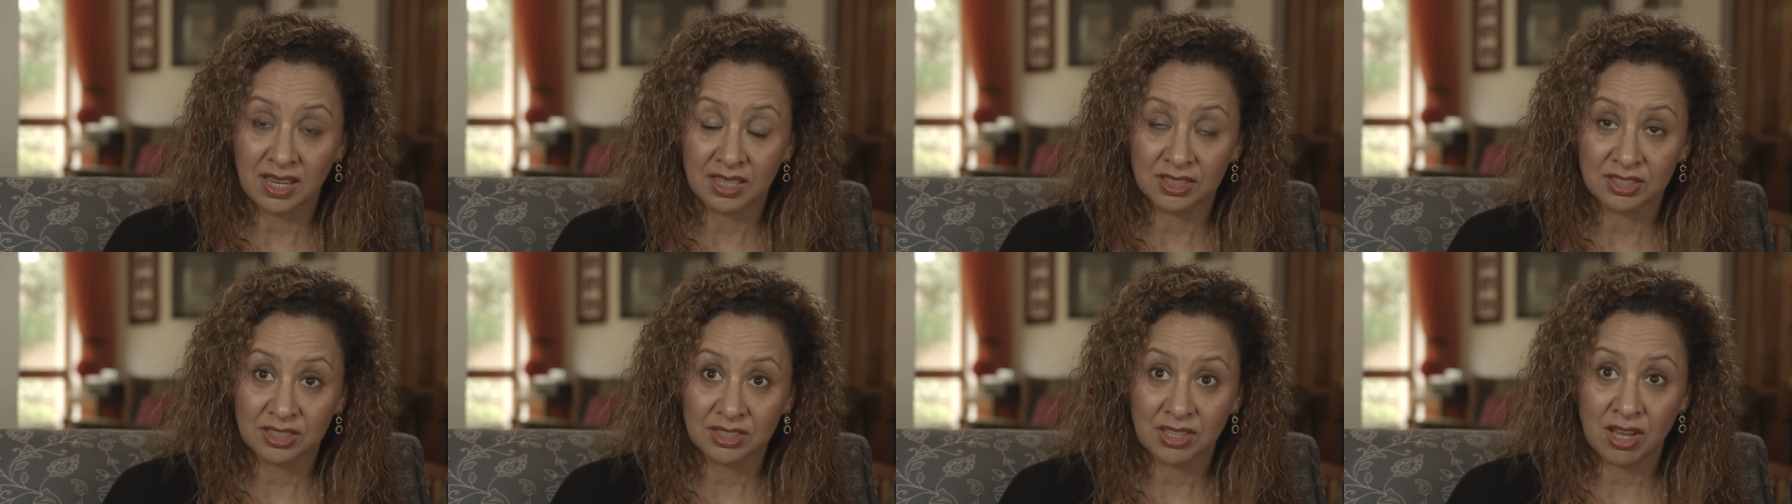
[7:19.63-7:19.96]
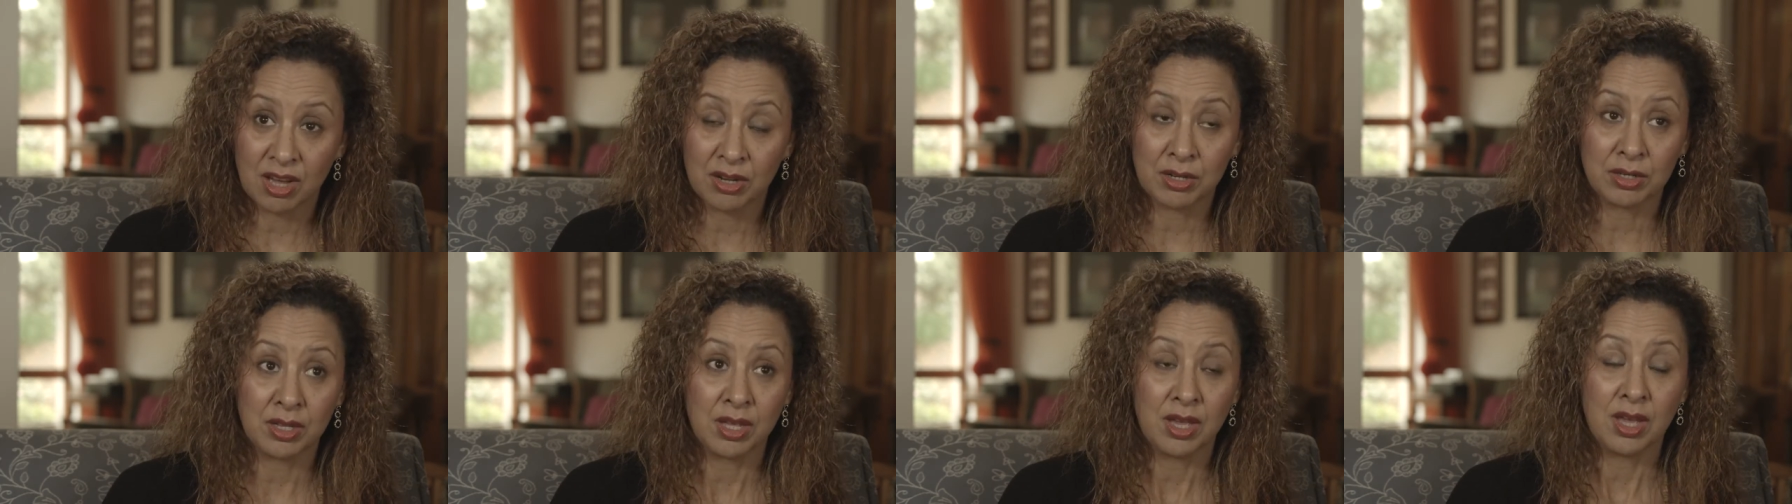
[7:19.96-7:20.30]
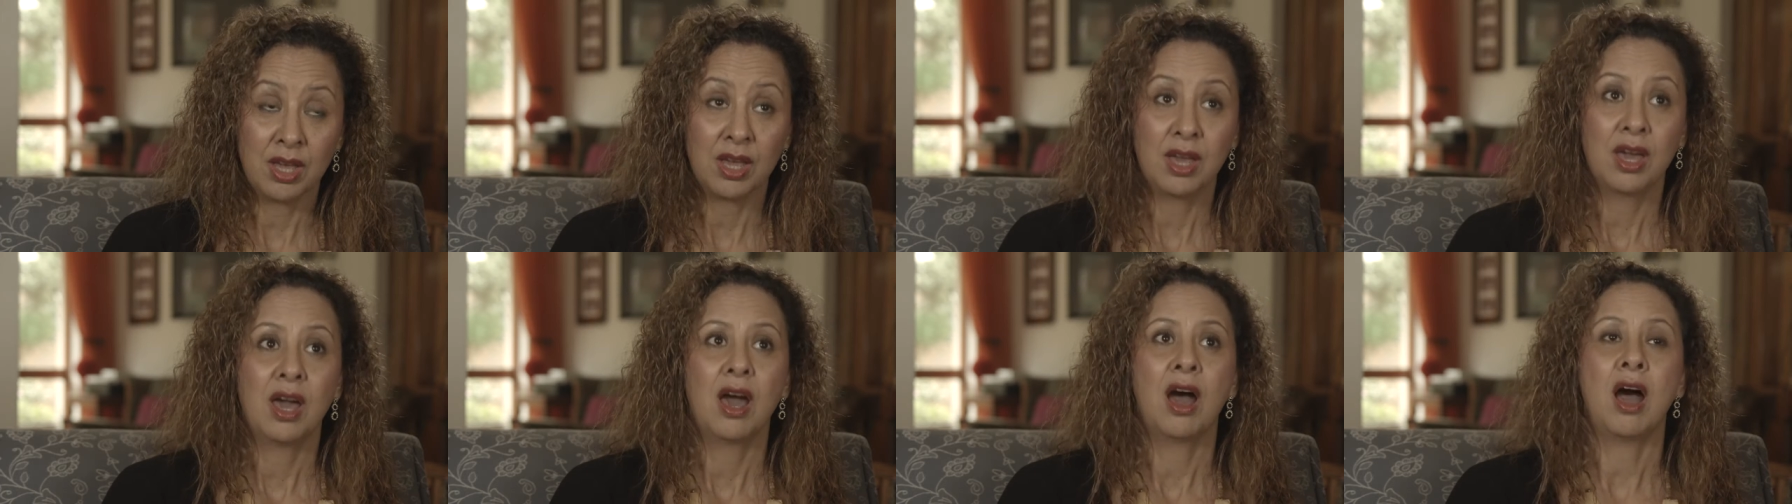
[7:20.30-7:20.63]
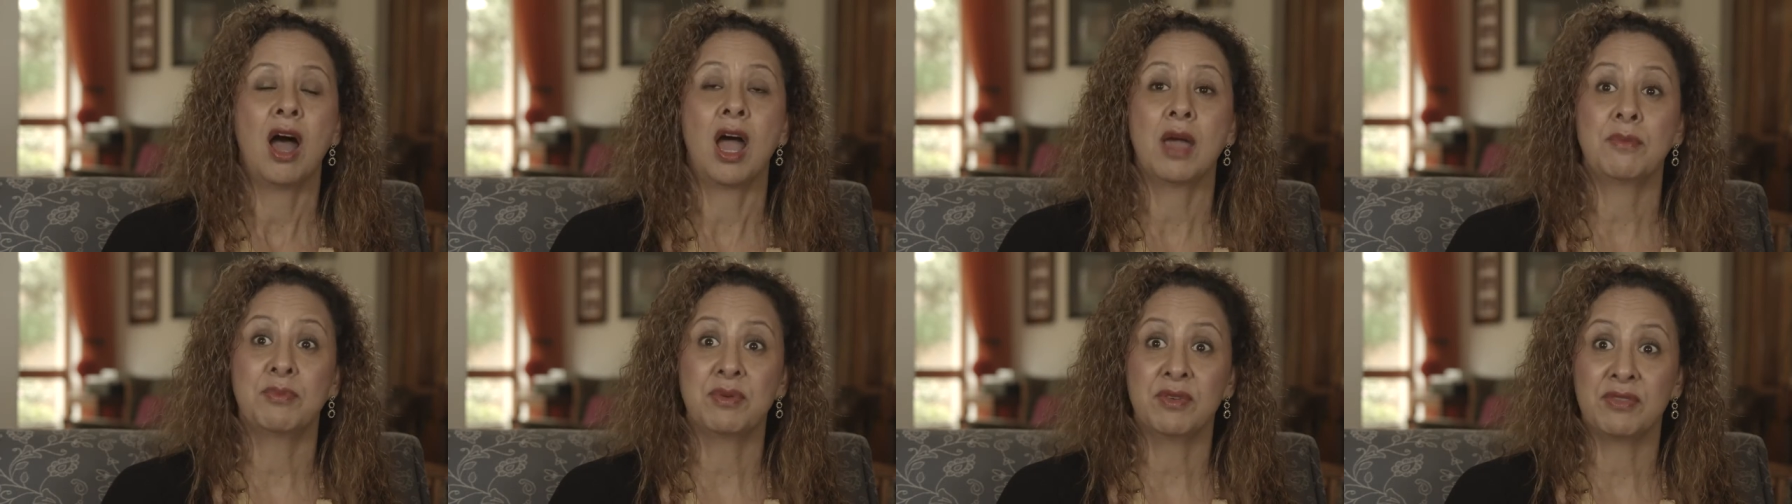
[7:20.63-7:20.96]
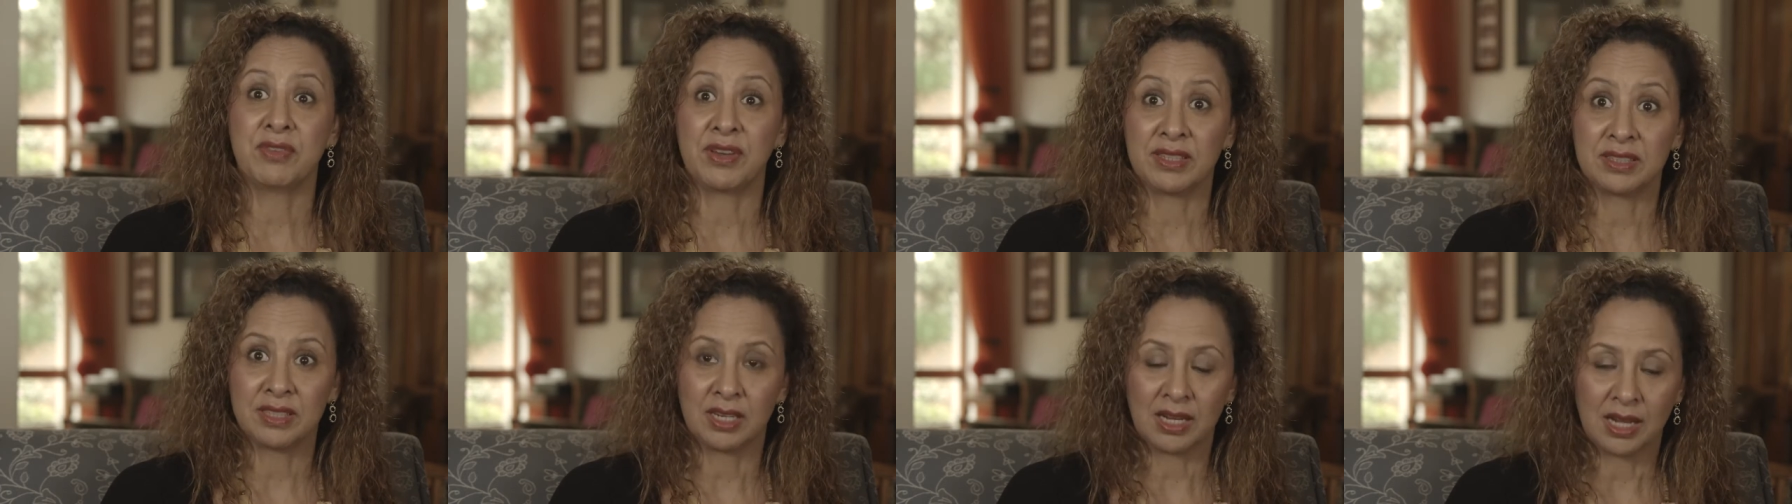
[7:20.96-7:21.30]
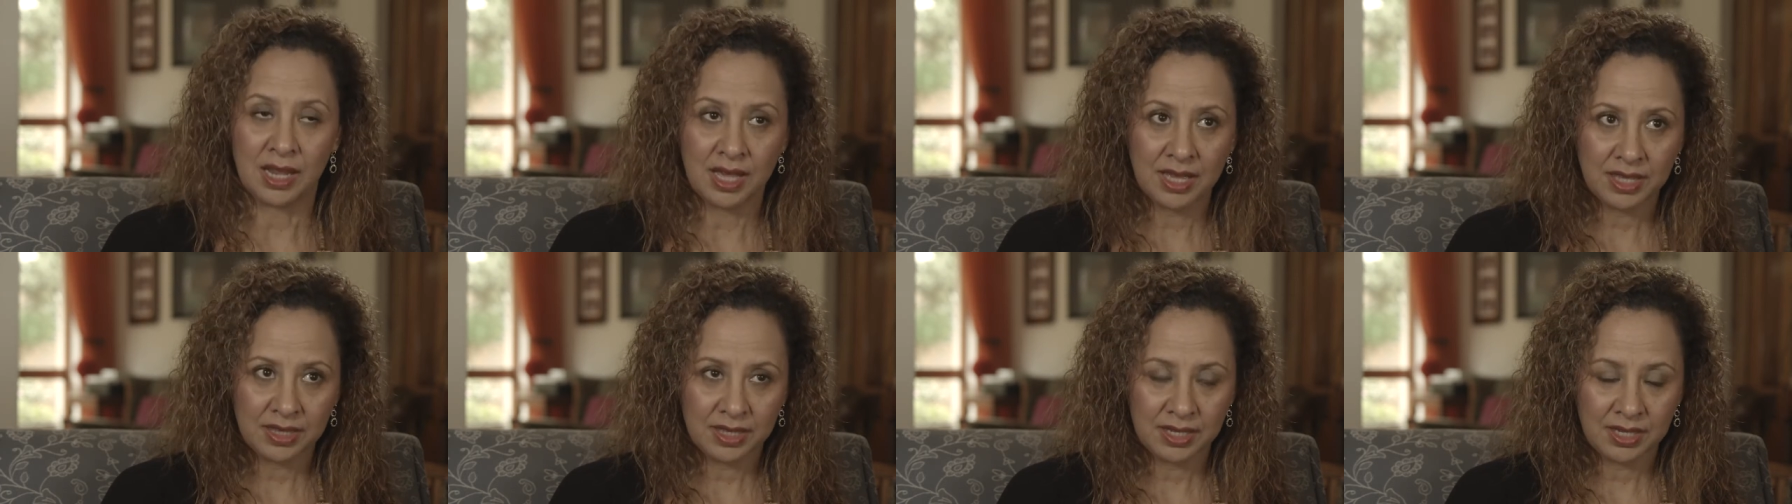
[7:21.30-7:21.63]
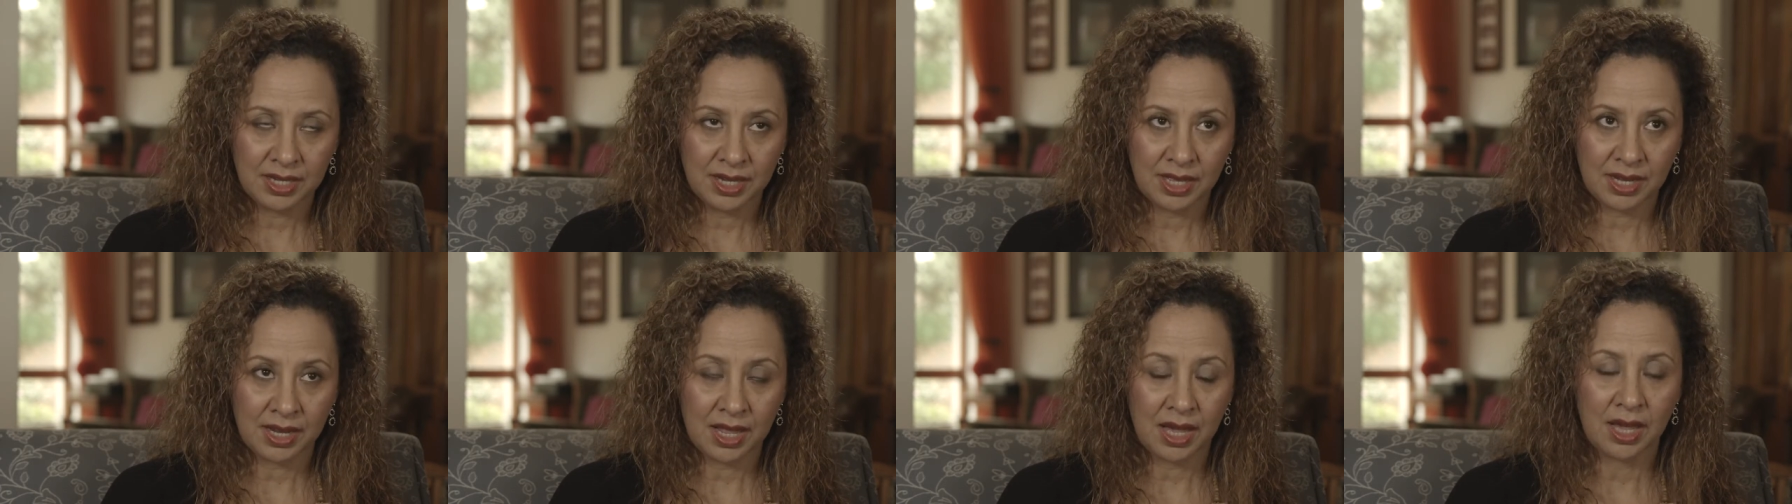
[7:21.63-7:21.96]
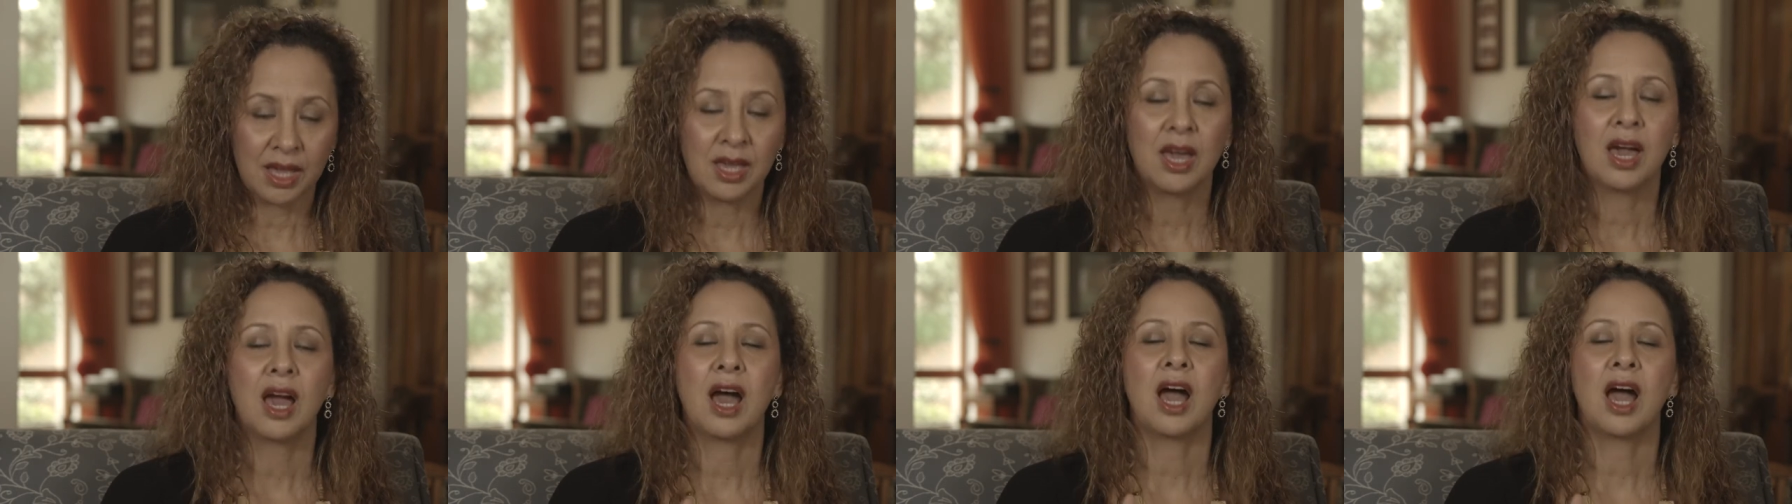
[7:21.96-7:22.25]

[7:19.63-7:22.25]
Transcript: I started hyperventilating and I,